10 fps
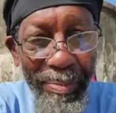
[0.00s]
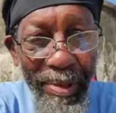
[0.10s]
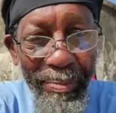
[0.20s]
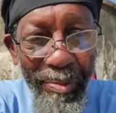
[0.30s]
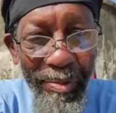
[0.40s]

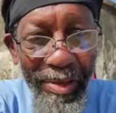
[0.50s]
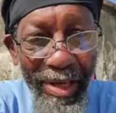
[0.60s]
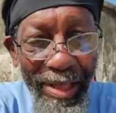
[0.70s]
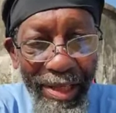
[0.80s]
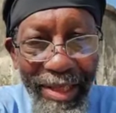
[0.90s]
people
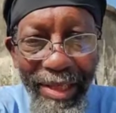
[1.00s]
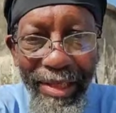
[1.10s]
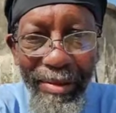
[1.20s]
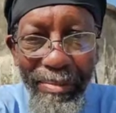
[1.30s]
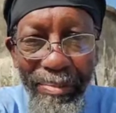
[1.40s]
like
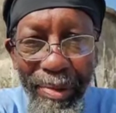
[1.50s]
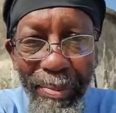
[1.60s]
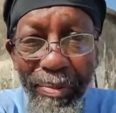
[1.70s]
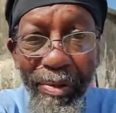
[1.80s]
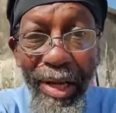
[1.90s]
he,
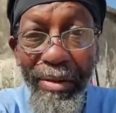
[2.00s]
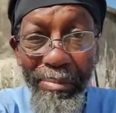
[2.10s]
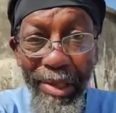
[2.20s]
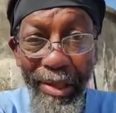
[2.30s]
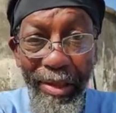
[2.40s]
people like
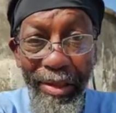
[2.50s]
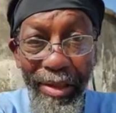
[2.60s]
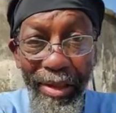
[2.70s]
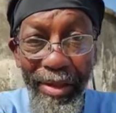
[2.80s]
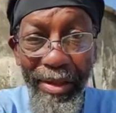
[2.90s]
me,
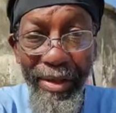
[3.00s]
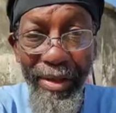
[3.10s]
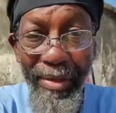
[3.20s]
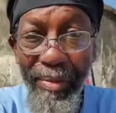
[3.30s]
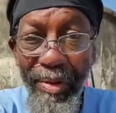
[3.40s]

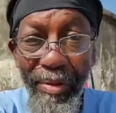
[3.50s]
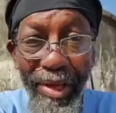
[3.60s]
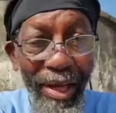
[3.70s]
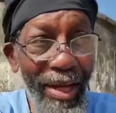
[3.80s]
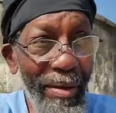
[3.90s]
we don't
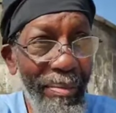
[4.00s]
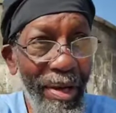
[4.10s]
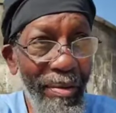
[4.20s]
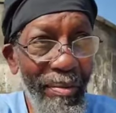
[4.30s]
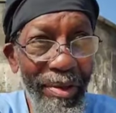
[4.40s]
care
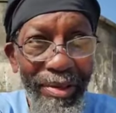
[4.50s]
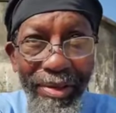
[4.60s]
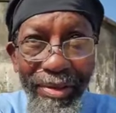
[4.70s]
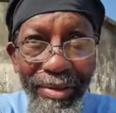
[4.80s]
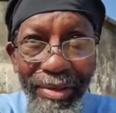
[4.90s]
about
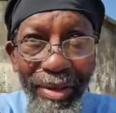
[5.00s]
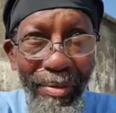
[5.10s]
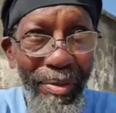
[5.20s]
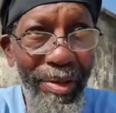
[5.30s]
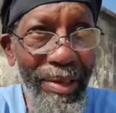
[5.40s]
what's you
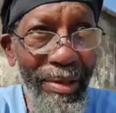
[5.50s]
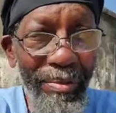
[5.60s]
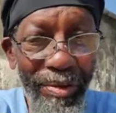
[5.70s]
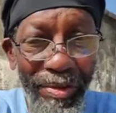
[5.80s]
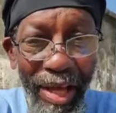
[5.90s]
know what
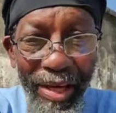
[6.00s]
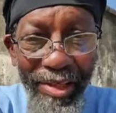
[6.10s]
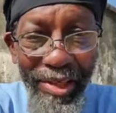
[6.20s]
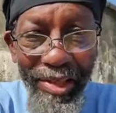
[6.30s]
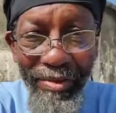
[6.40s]
what that
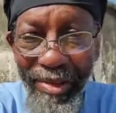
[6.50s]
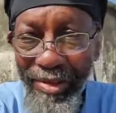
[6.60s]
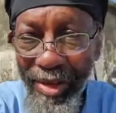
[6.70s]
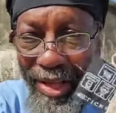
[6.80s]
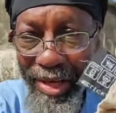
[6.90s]
agenda
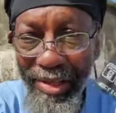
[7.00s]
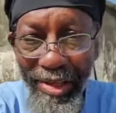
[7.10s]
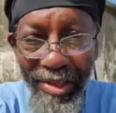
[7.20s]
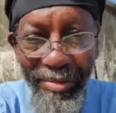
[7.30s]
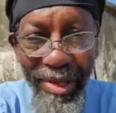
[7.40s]
is or that
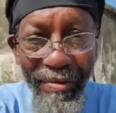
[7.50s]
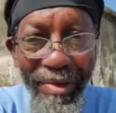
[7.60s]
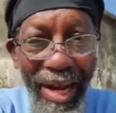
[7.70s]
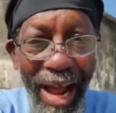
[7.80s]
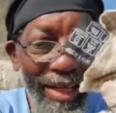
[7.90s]
agenda is. We're not
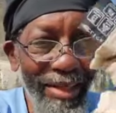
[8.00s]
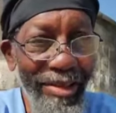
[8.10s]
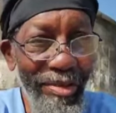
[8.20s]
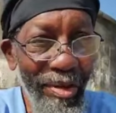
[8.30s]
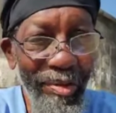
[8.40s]

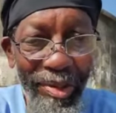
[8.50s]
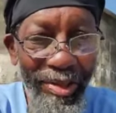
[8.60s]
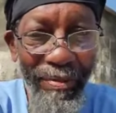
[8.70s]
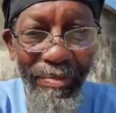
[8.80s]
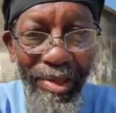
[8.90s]
reacting to those
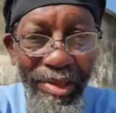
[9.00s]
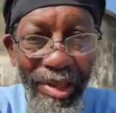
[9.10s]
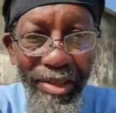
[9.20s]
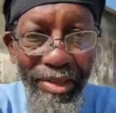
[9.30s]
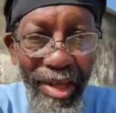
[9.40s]
different
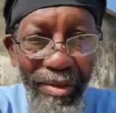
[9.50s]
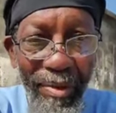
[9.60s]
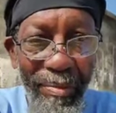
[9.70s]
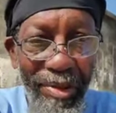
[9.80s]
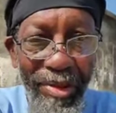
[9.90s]
agendas.
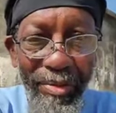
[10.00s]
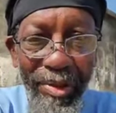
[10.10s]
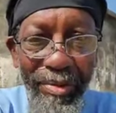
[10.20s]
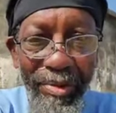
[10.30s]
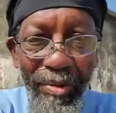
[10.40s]
What we do
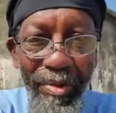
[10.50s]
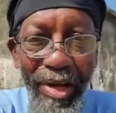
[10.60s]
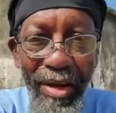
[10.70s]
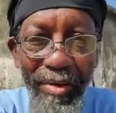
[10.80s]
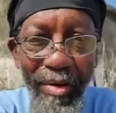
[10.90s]
is we're on
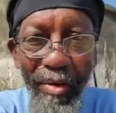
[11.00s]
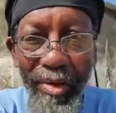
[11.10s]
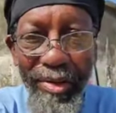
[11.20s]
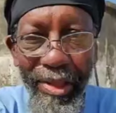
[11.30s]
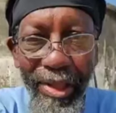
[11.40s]
our
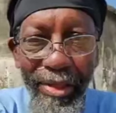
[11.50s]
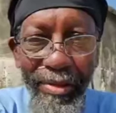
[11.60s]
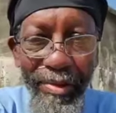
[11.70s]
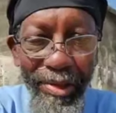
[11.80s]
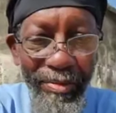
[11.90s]
course.
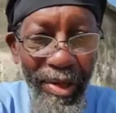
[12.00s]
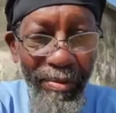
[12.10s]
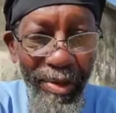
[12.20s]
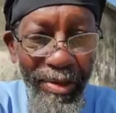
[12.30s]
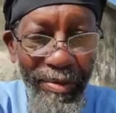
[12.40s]
The reason why,
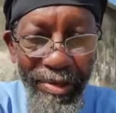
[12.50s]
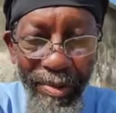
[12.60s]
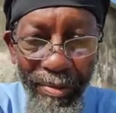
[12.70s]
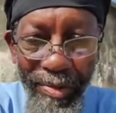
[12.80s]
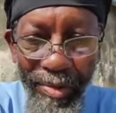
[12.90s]
one of the reasons
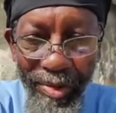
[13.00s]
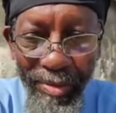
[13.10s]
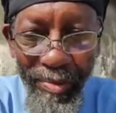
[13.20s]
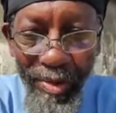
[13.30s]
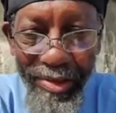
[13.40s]
why we talk
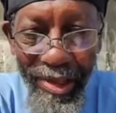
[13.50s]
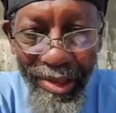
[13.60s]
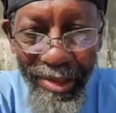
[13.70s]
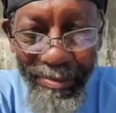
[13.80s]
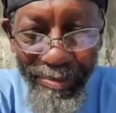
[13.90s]
to Mortal
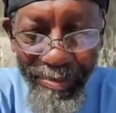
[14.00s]
Technique